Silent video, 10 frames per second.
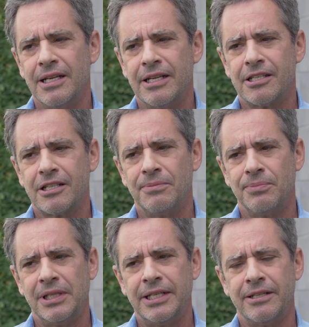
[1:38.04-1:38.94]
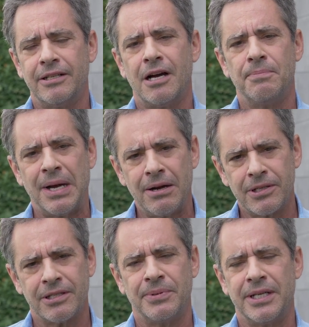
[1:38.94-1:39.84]
It's completed
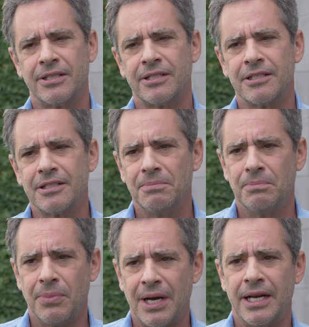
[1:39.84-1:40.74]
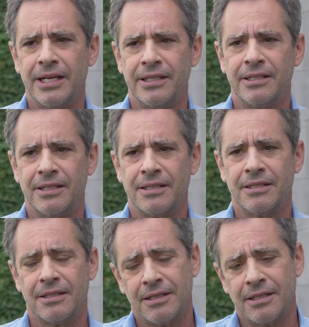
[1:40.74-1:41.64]
about a patient by
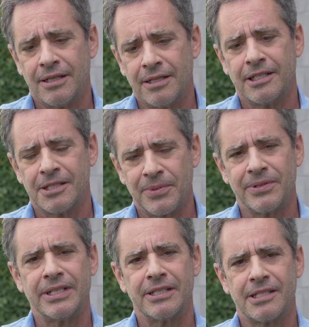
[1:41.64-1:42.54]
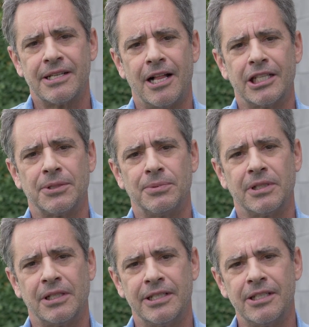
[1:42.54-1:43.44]
an experienced,
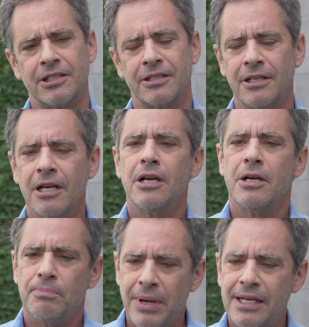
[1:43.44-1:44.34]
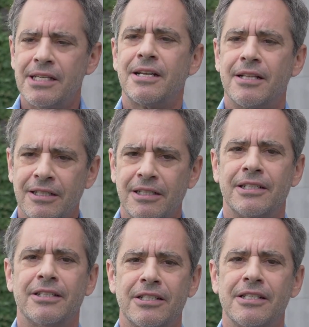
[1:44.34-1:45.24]
knowledgeable clinician based on the
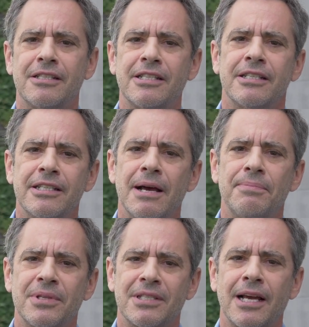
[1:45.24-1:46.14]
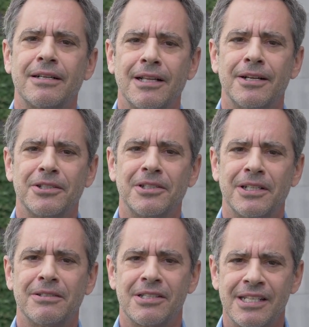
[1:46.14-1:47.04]
clinician's in-depth psychological
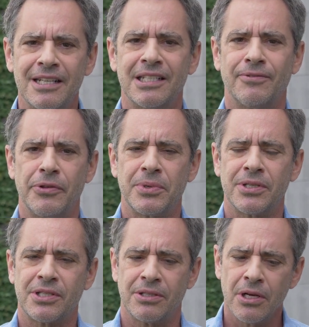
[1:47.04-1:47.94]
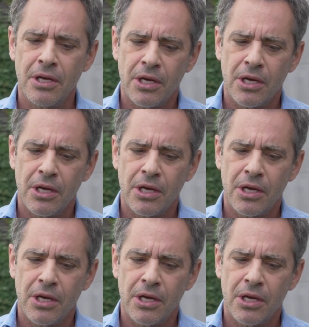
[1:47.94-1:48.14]
understanding of the person.